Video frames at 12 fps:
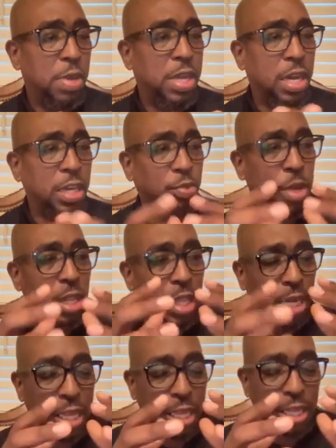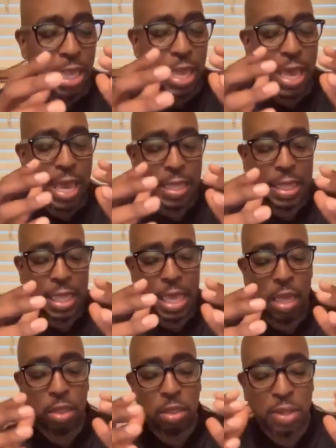Because we're looking at
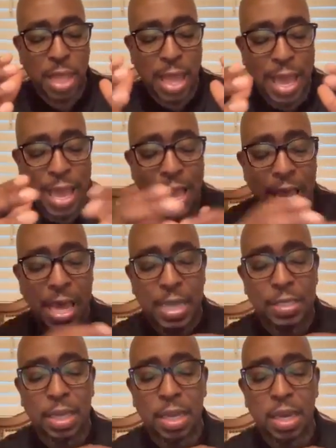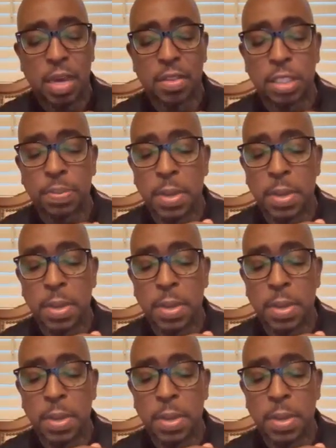things through the eyes of the